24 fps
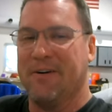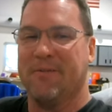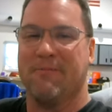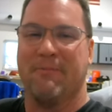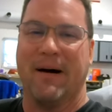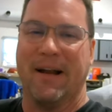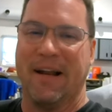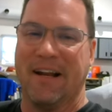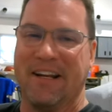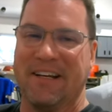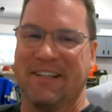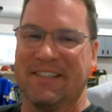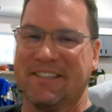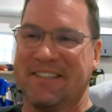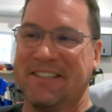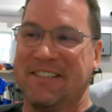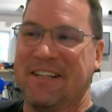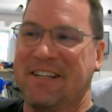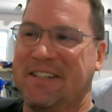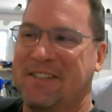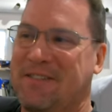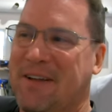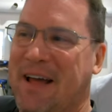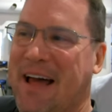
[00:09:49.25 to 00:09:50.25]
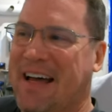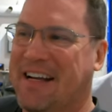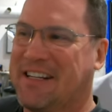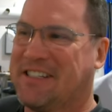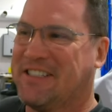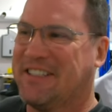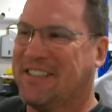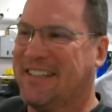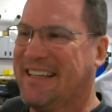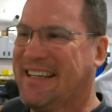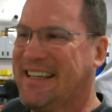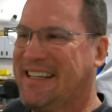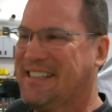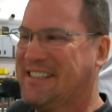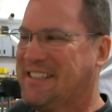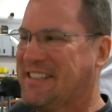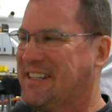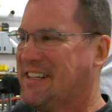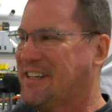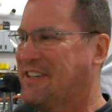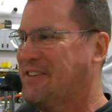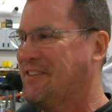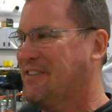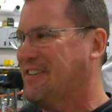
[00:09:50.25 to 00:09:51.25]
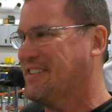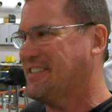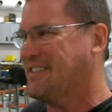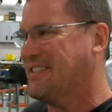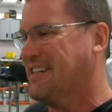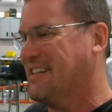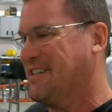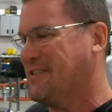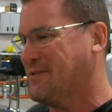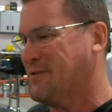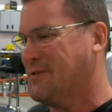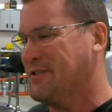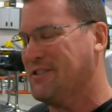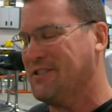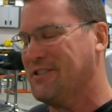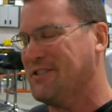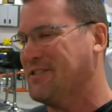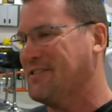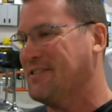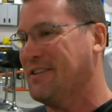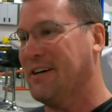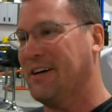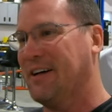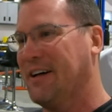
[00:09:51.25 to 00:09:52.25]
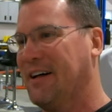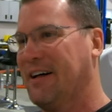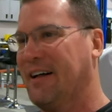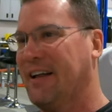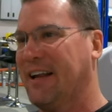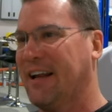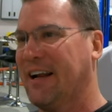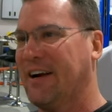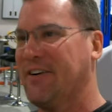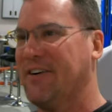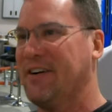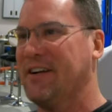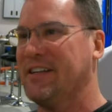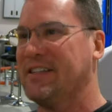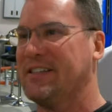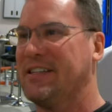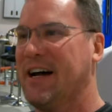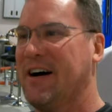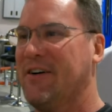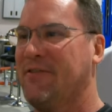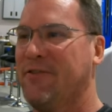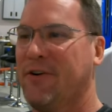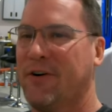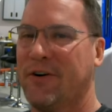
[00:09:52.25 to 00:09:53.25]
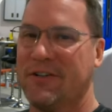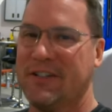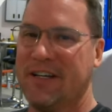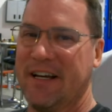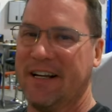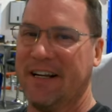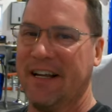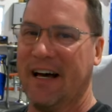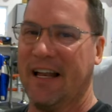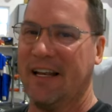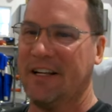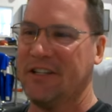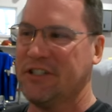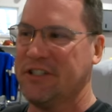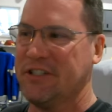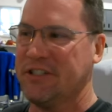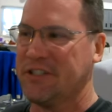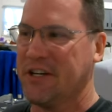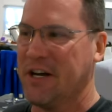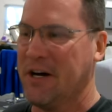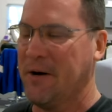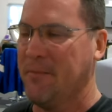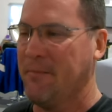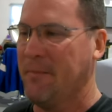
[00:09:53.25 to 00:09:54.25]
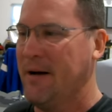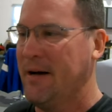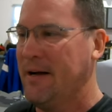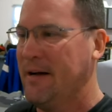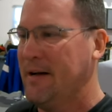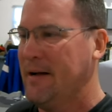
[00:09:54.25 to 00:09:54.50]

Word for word: everybody does it. It's actually easy to do these days, which is hilarious how far technology has come.